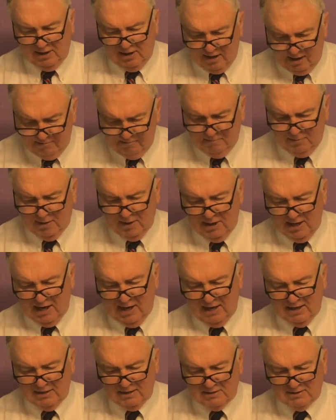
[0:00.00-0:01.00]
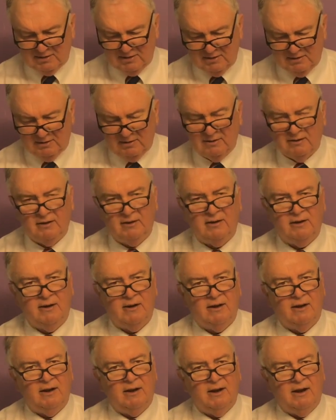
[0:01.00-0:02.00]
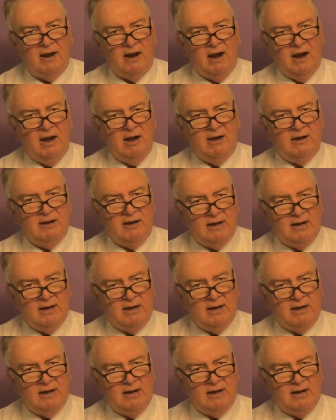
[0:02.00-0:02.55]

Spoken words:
humble us and